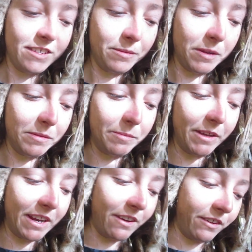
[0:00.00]
Sometimes
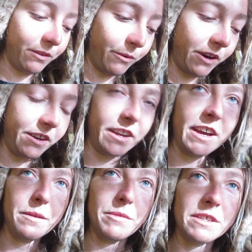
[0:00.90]
being out on the water, you
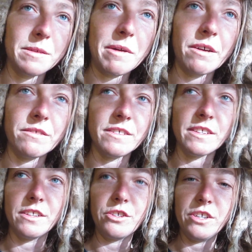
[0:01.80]
kind of miss the mountains
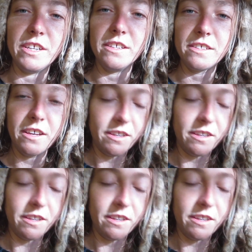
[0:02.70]
and the trees.